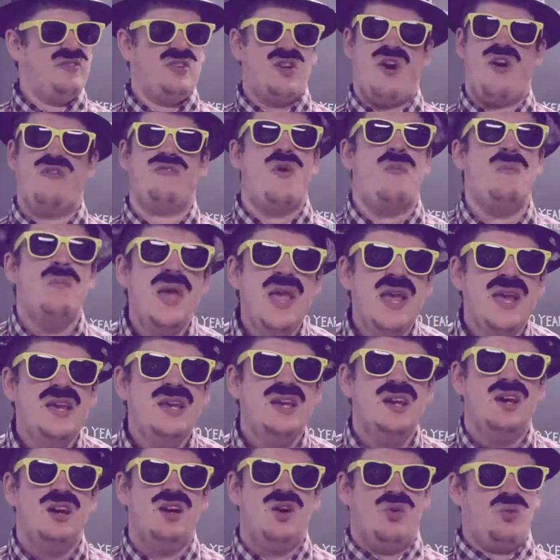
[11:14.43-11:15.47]
Hut from me.
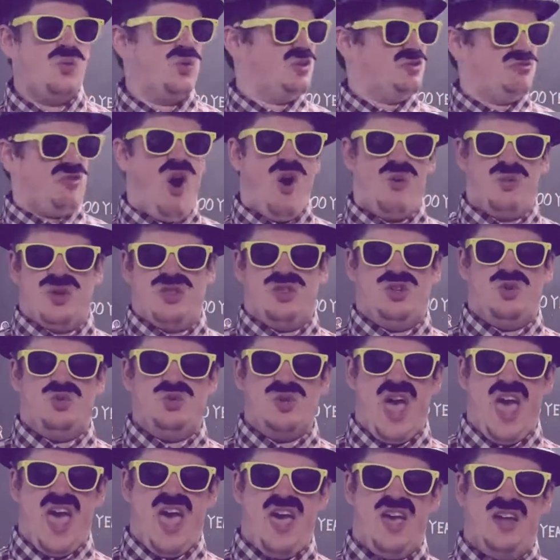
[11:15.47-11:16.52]
What's wrong with you,
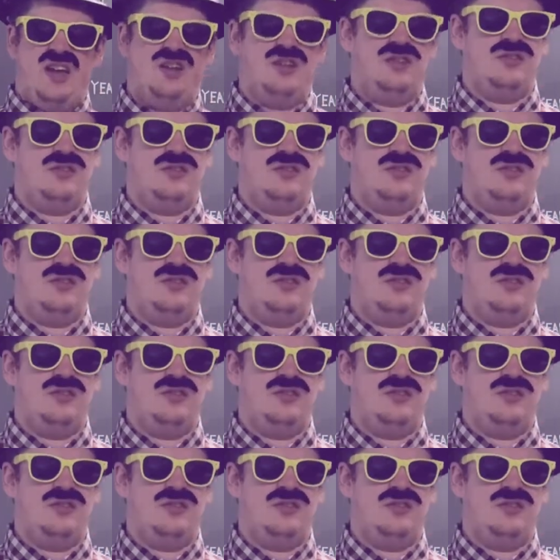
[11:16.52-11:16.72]
Dad?